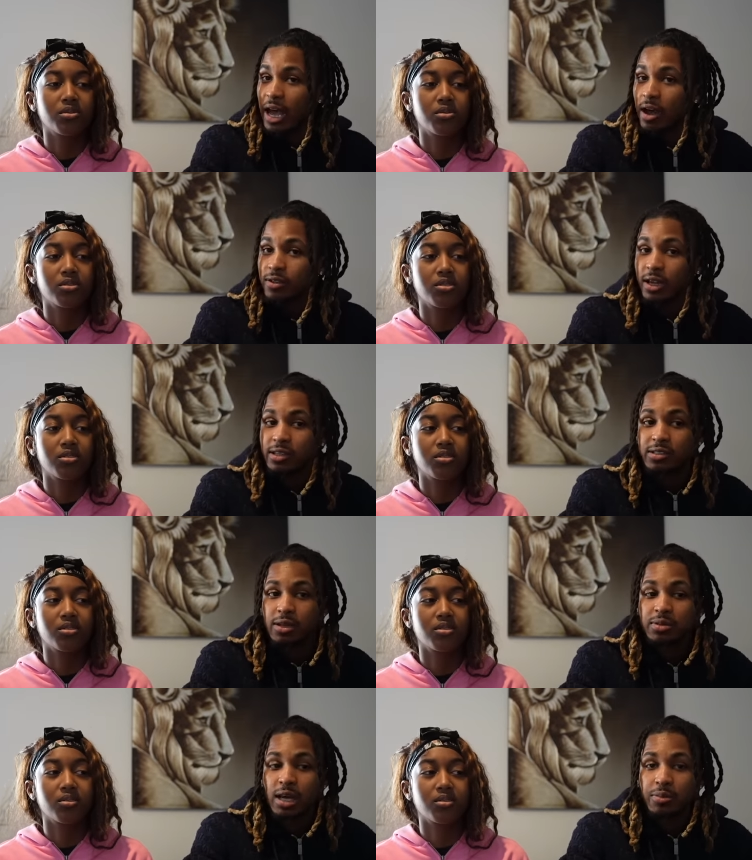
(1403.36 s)
Speaker 1: have like
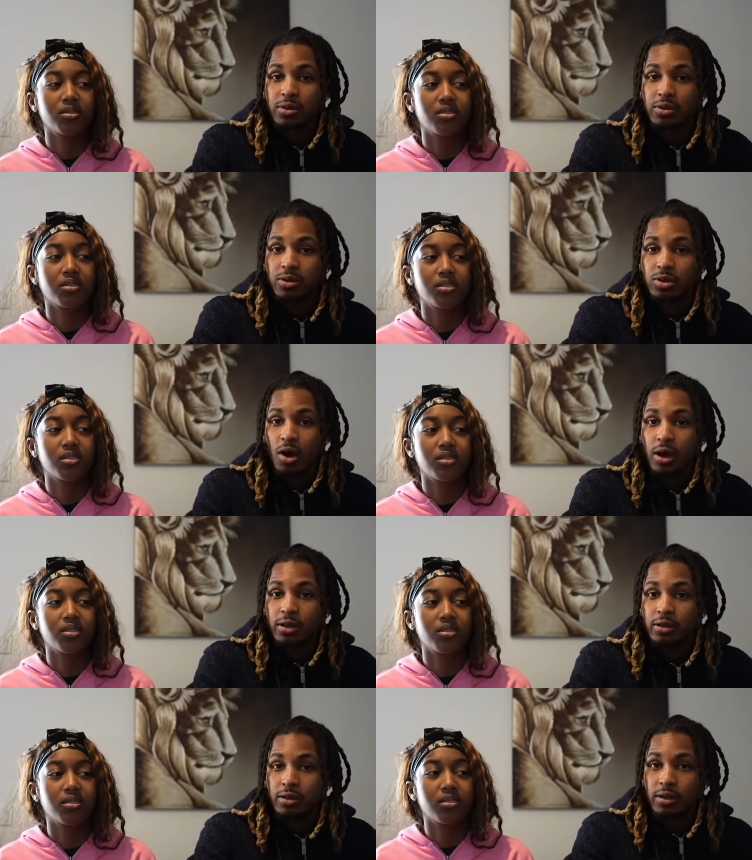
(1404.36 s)
some type of thought
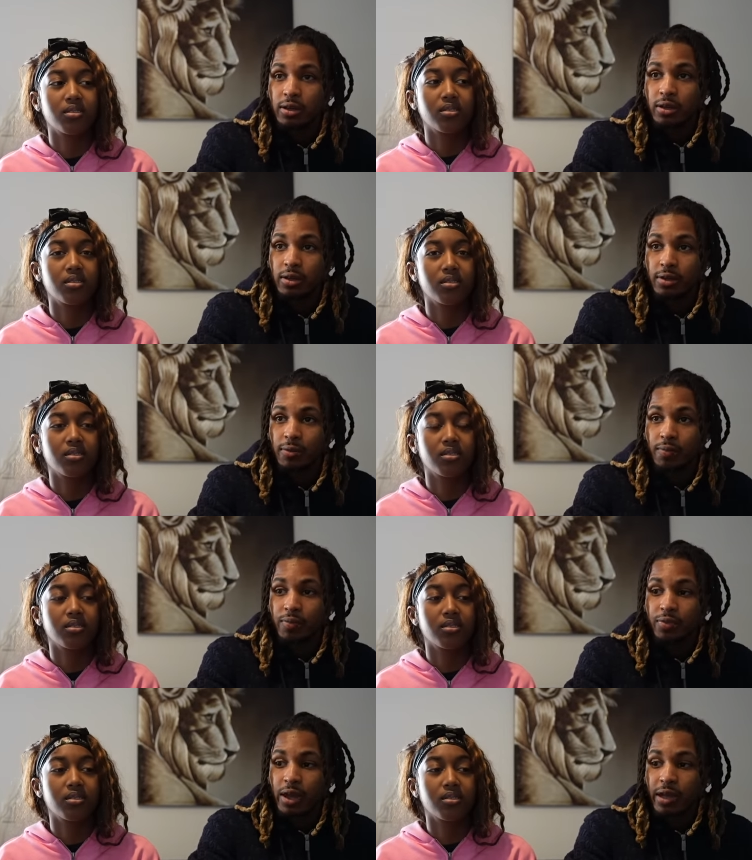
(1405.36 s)

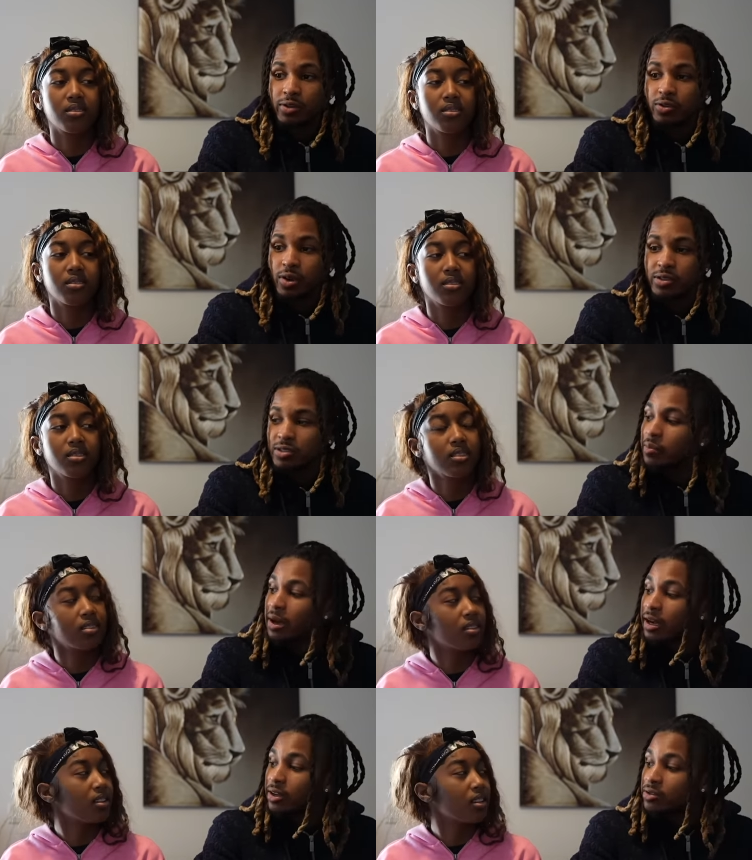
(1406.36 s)
that you know it's
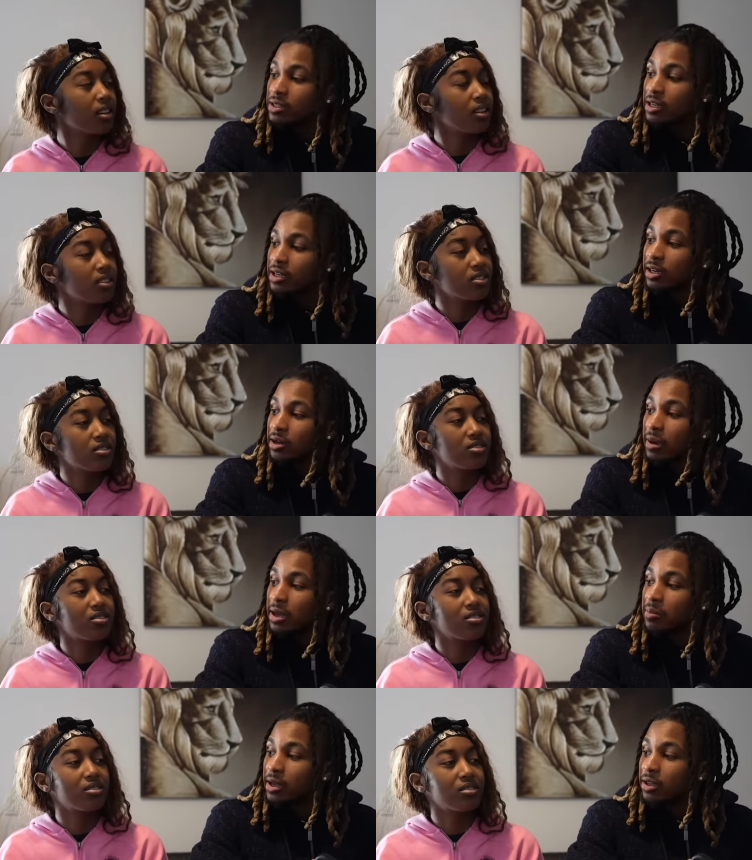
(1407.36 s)
somebody else's kid, and it might
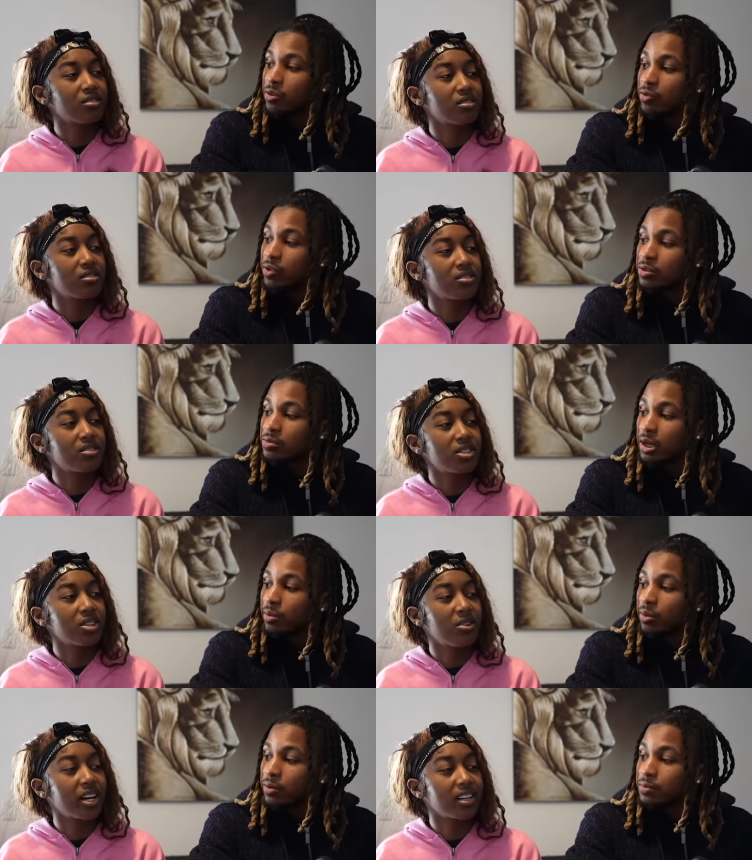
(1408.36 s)
make you feel some.
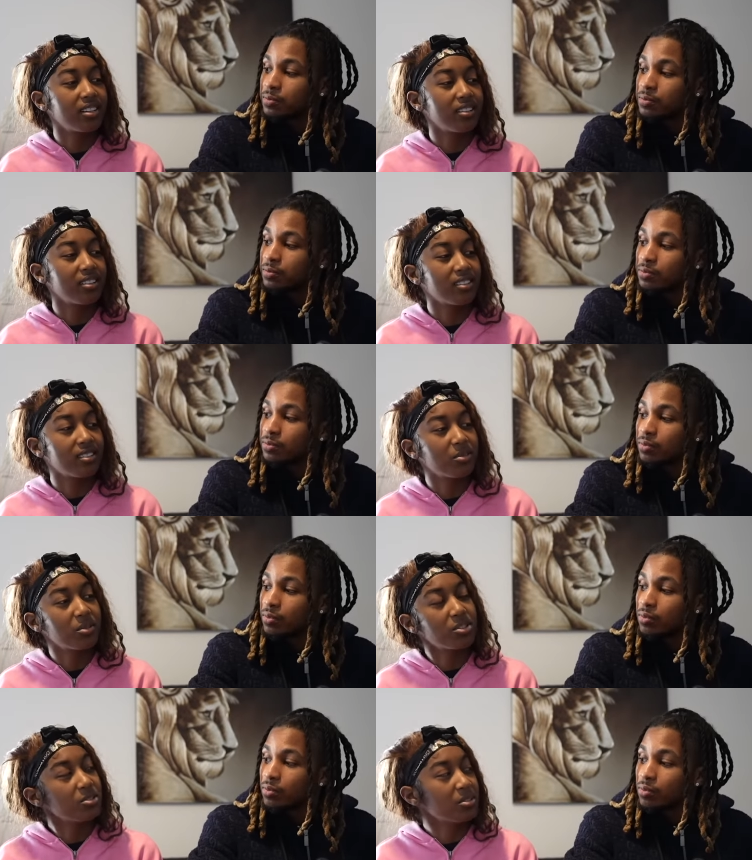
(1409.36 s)
so
Speaker 2: how did
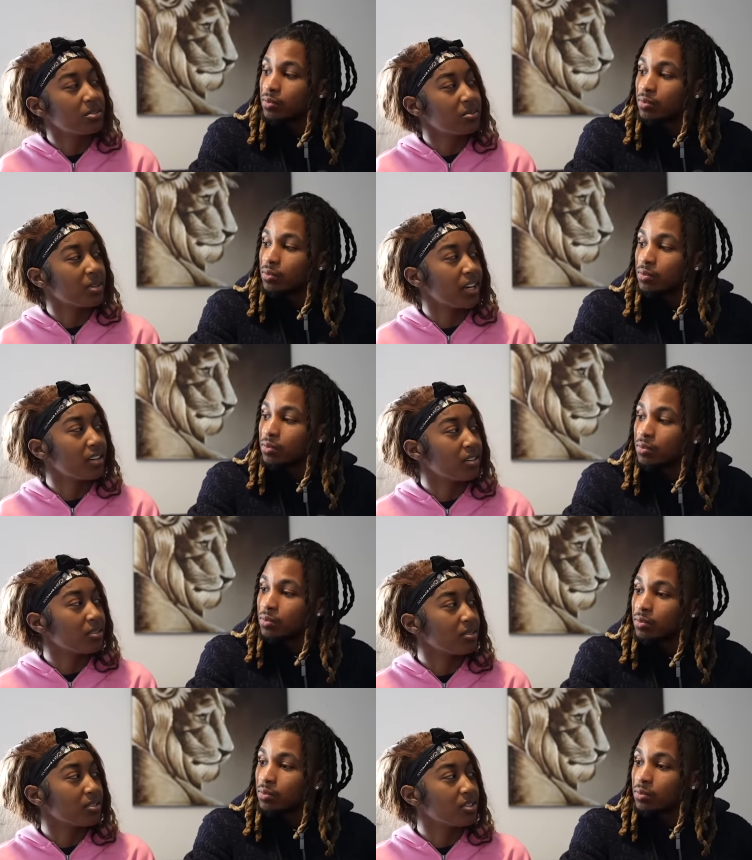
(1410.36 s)
what you do with
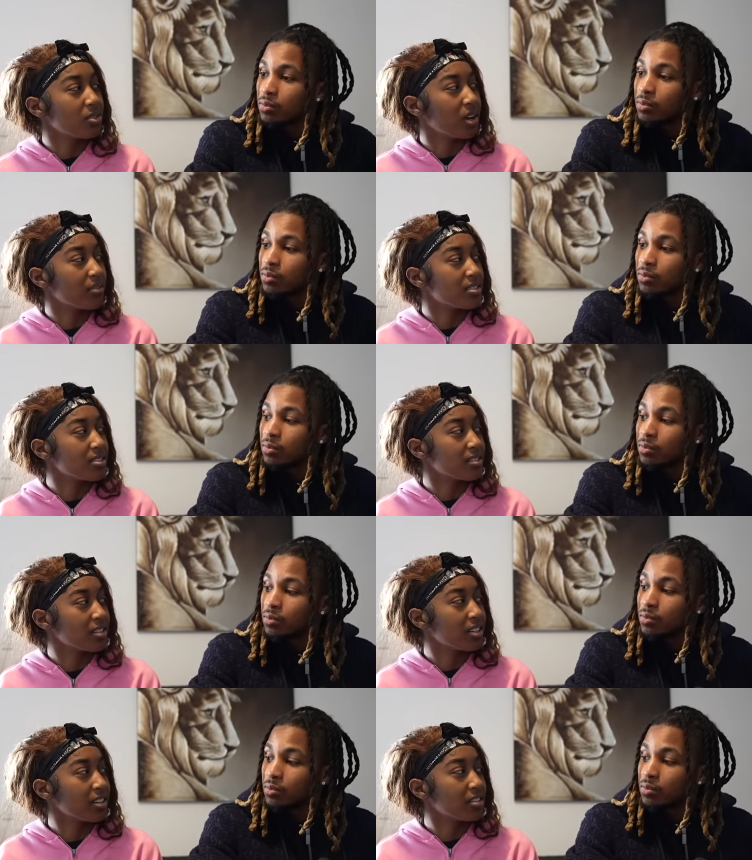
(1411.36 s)
Halo? Did you have a, a
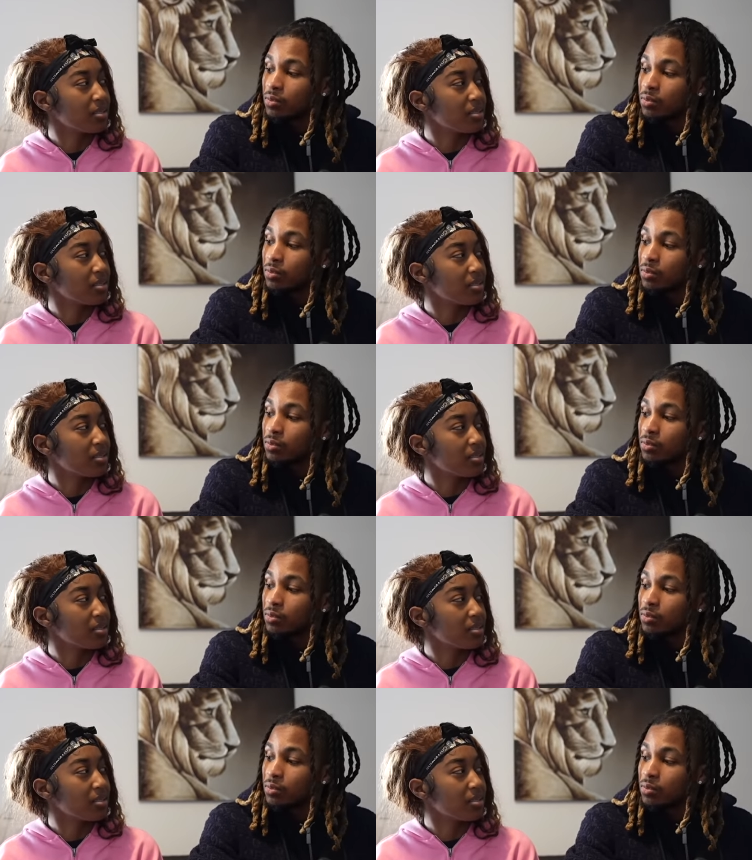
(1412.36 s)
surrogate